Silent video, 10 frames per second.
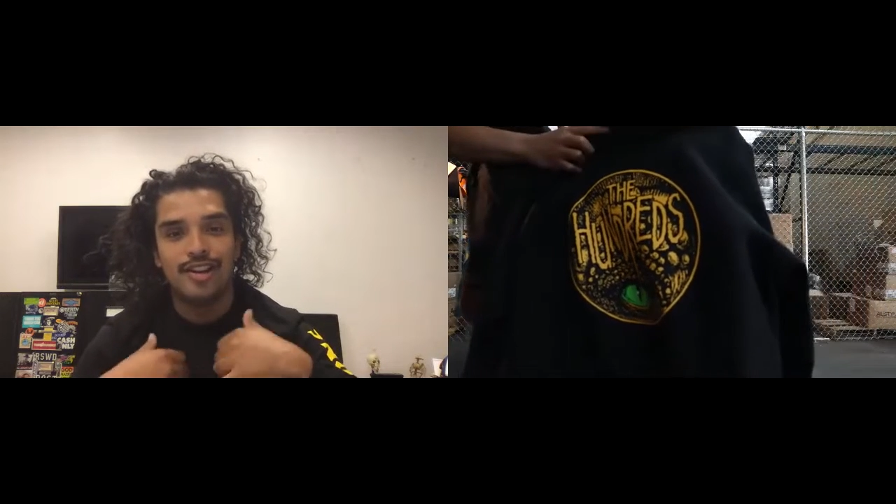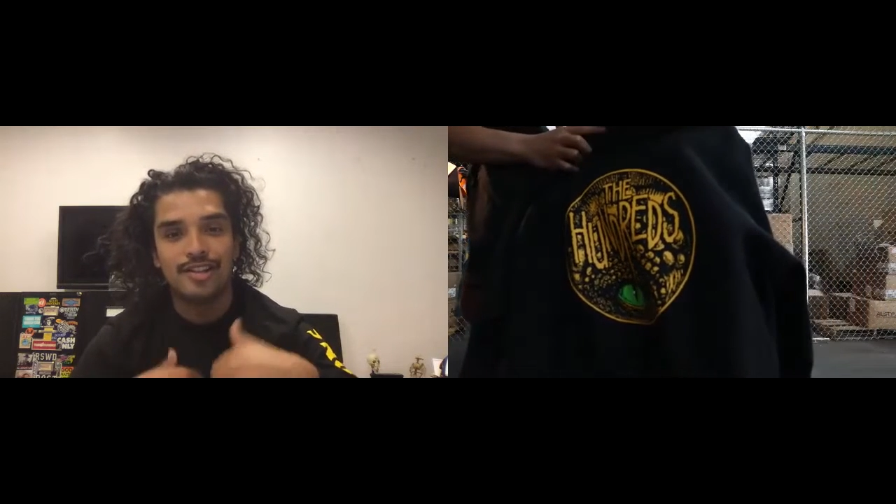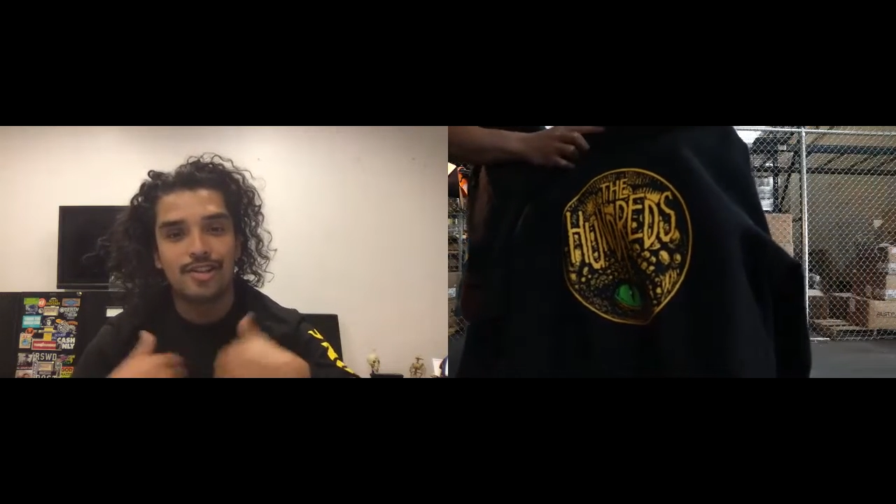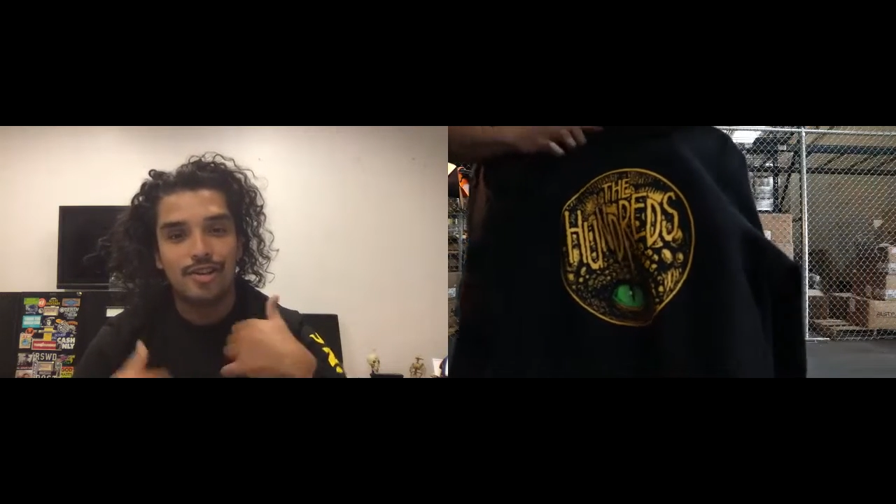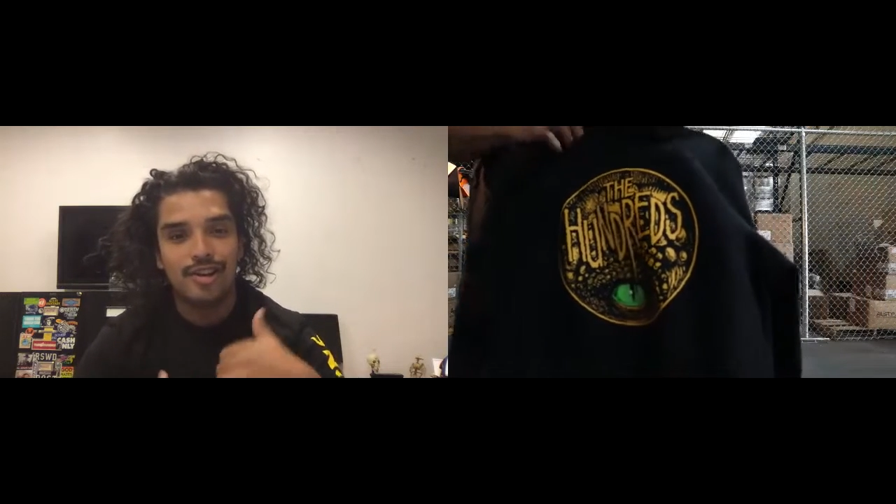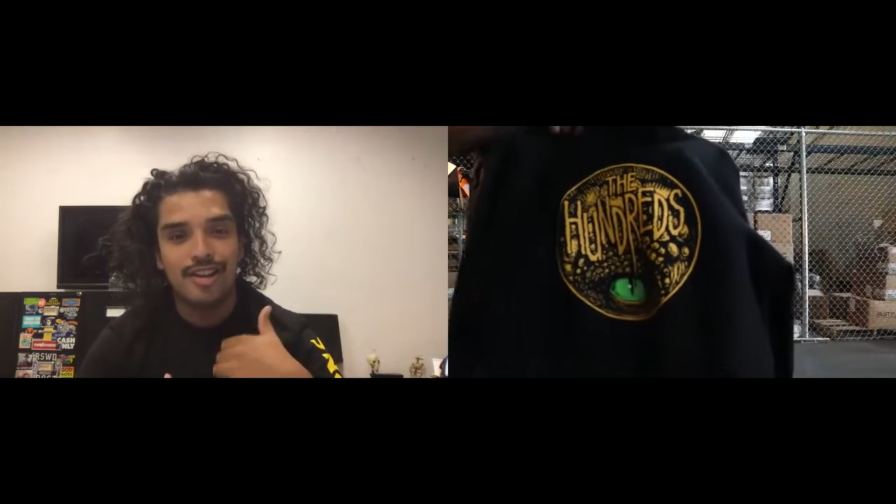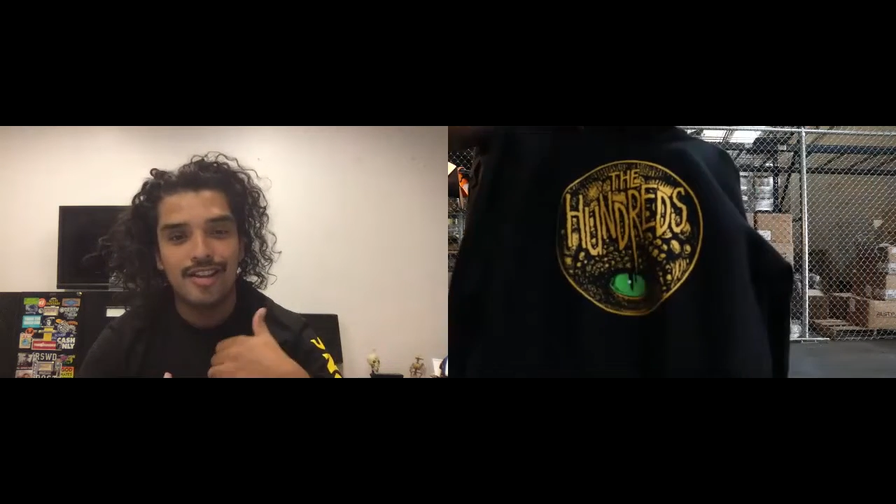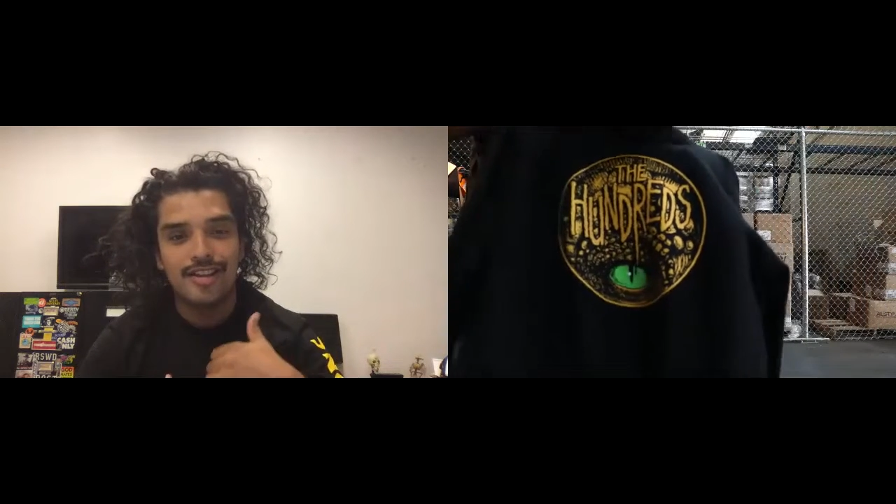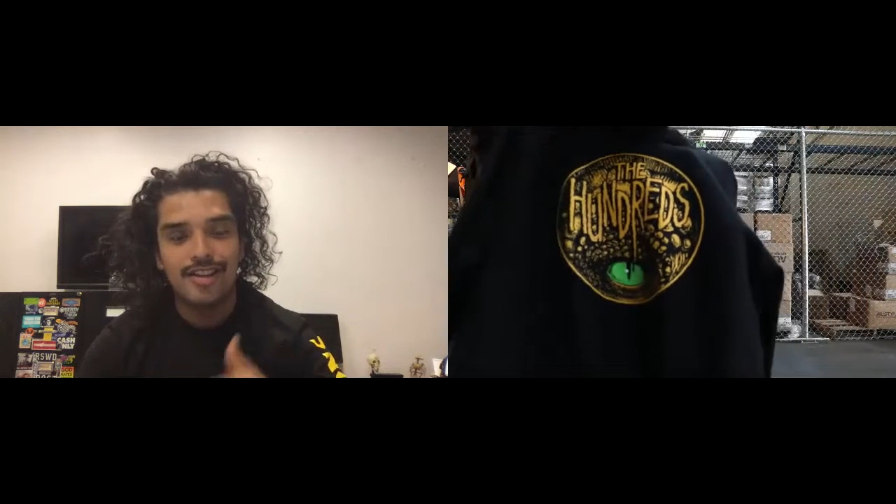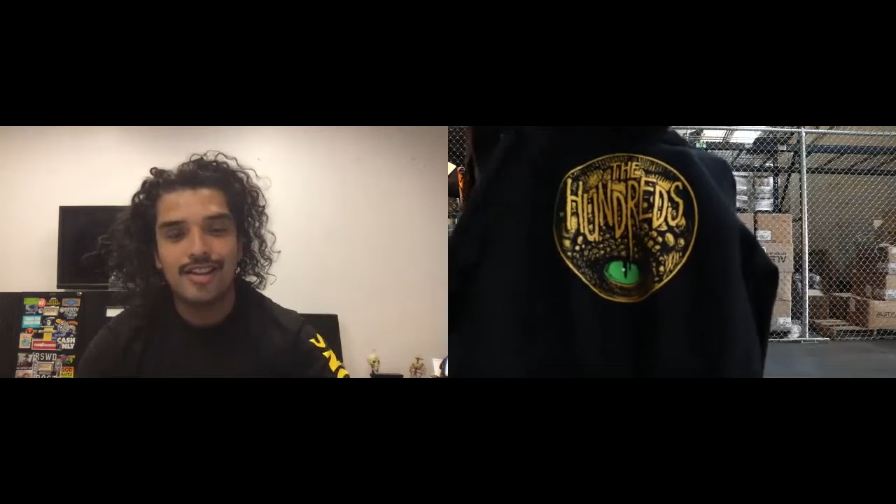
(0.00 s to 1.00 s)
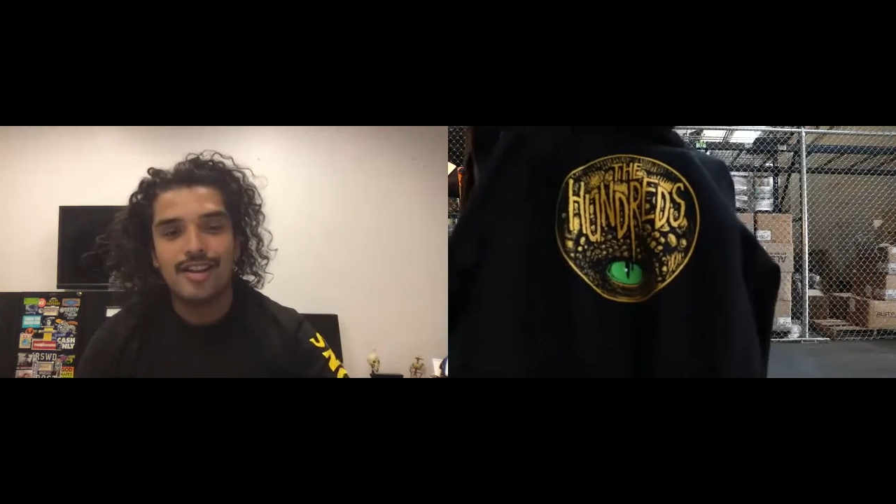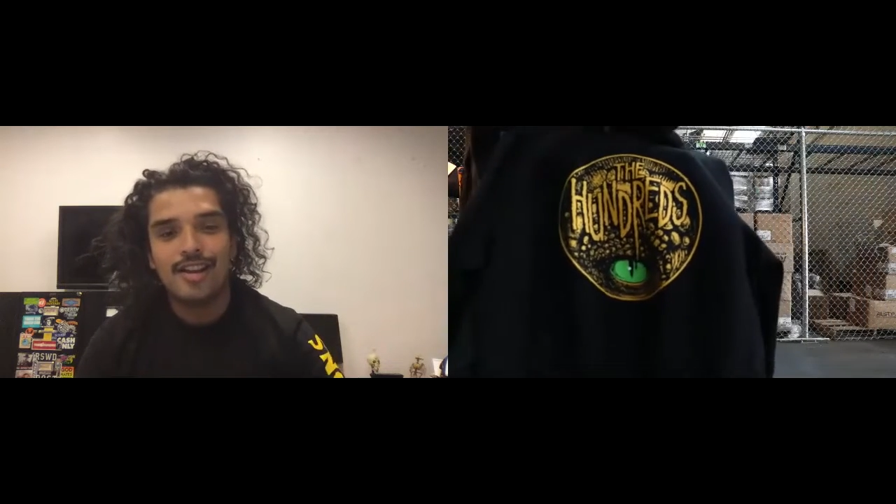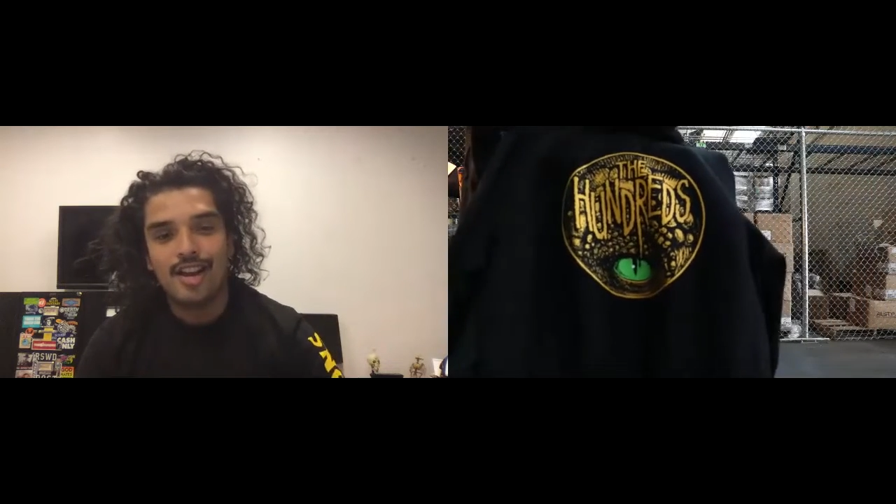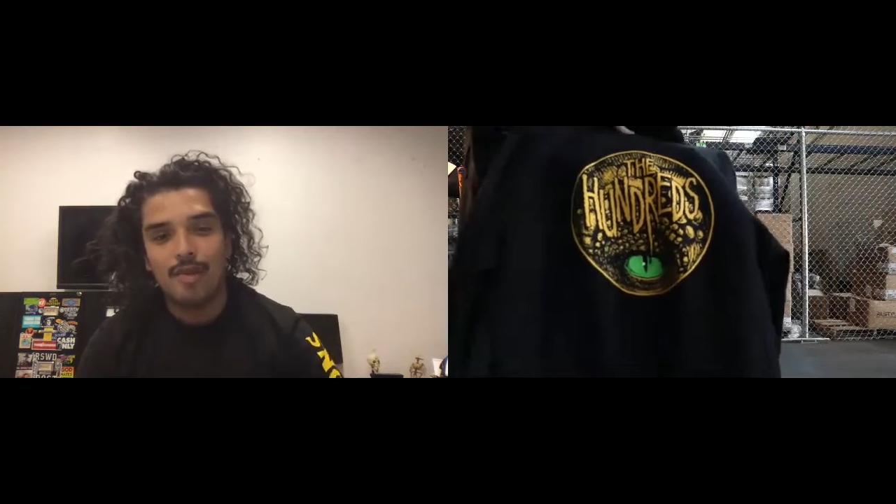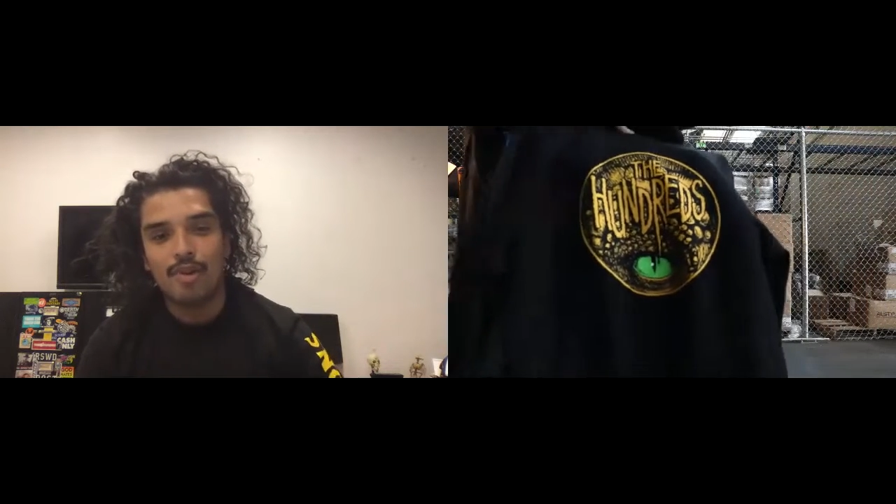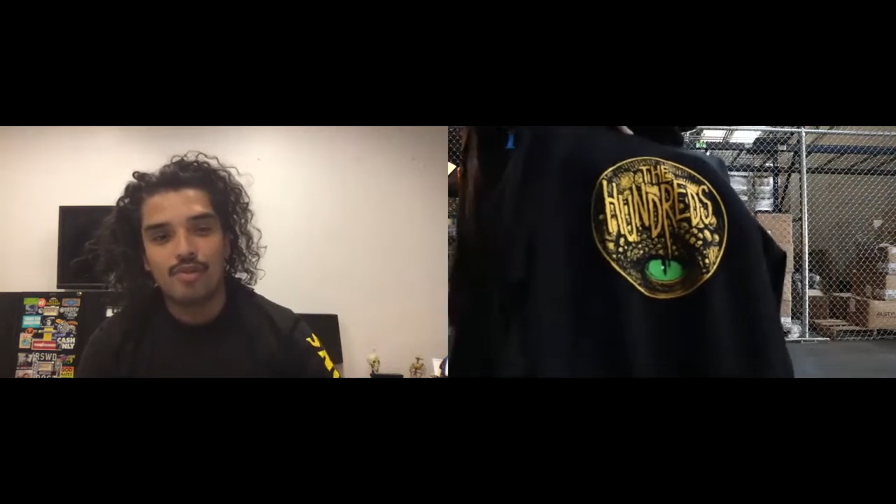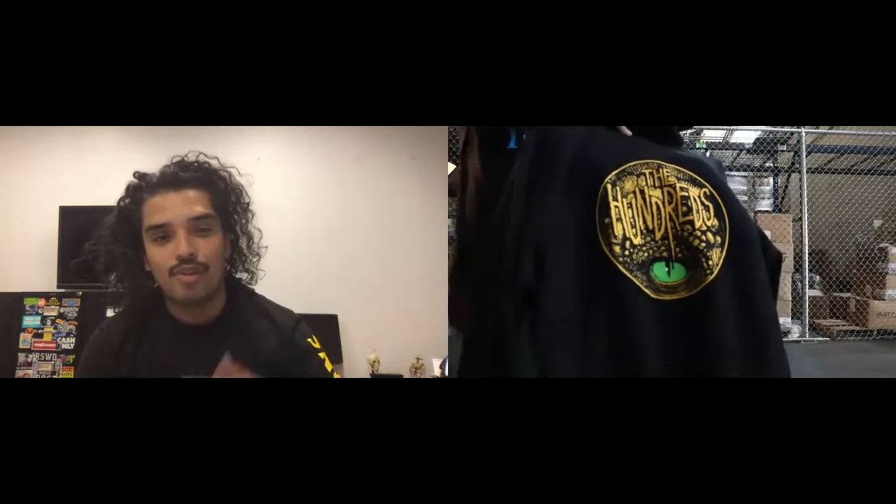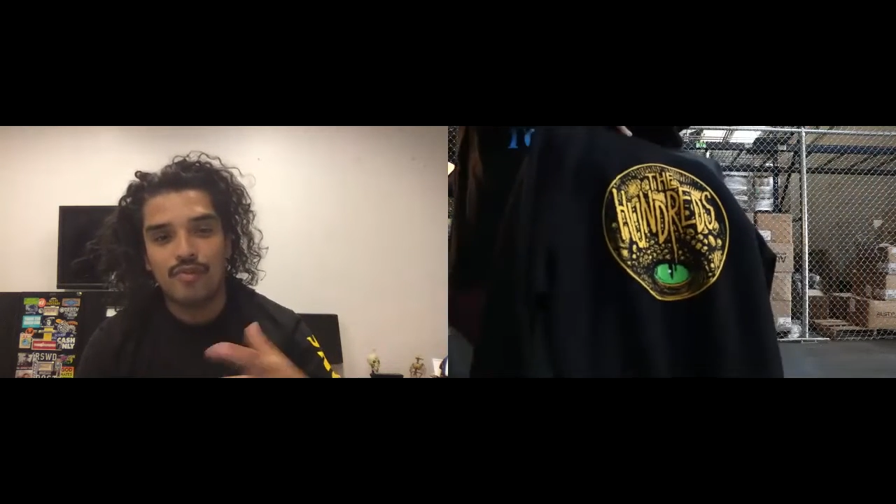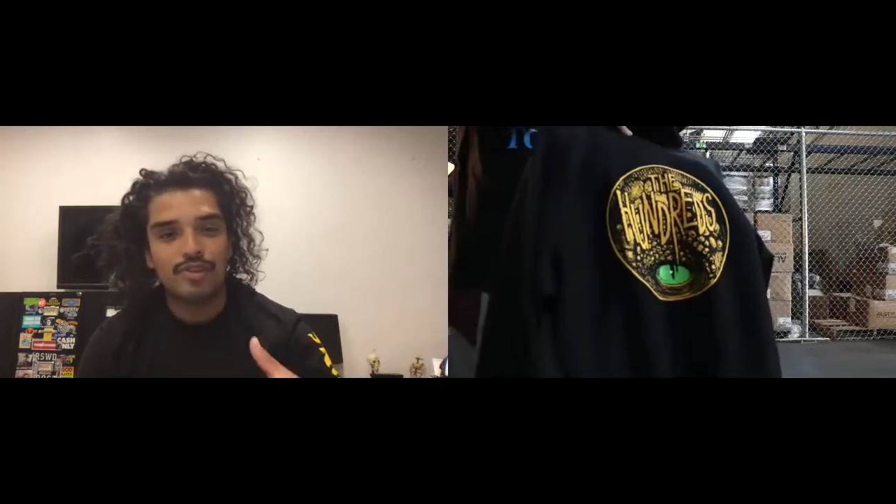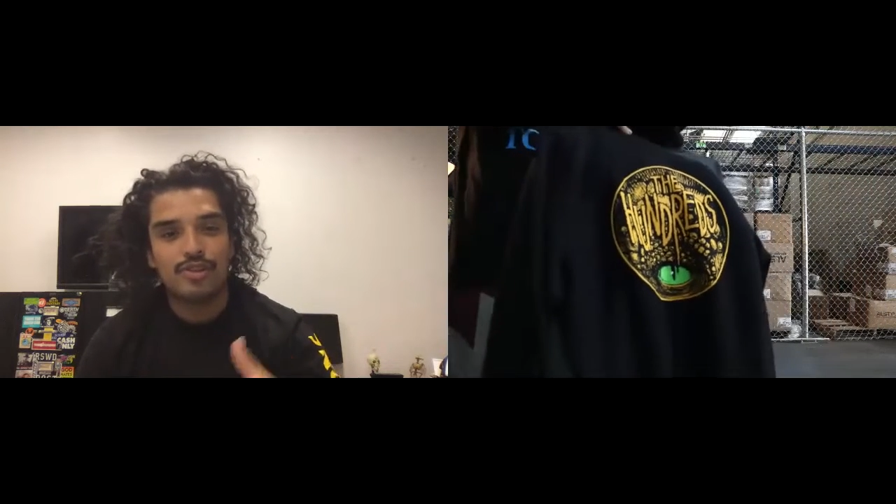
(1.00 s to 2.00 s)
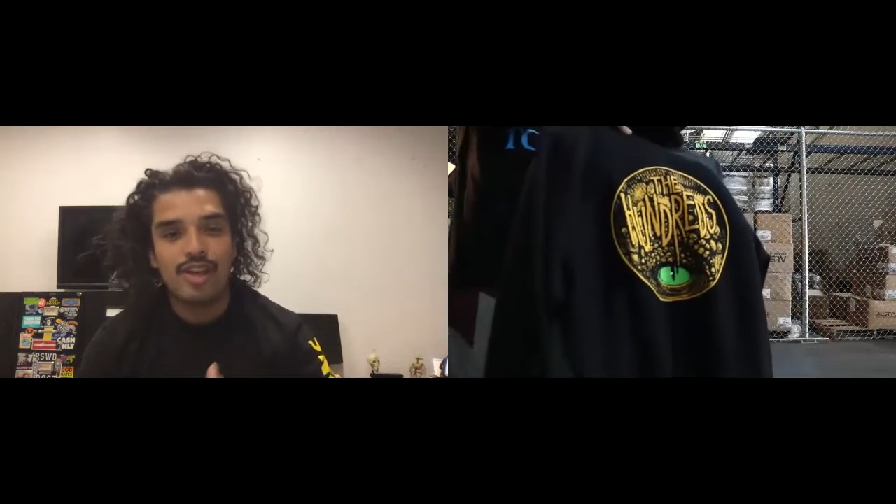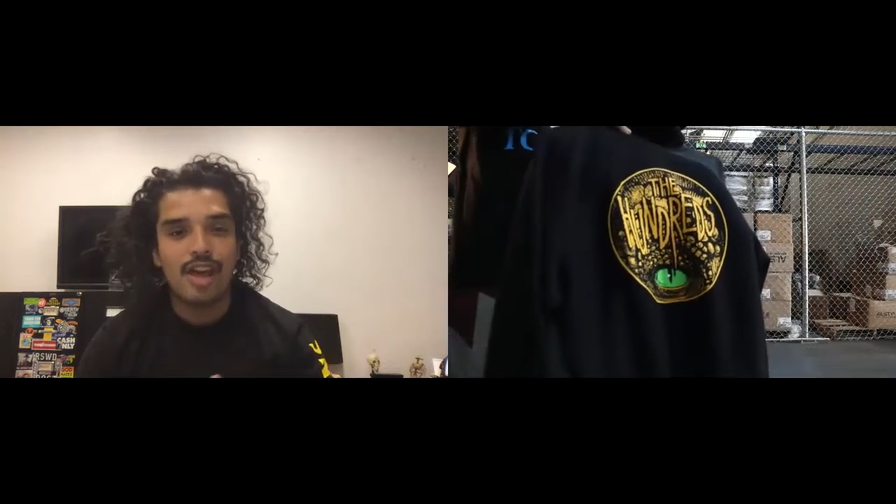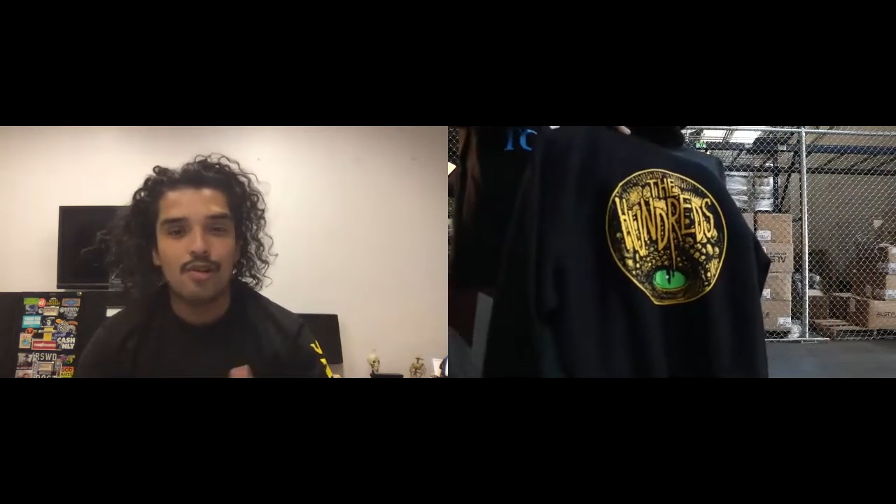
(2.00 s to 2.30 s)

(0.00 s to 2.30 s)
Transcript: his cardigan, um, but it's reference to that.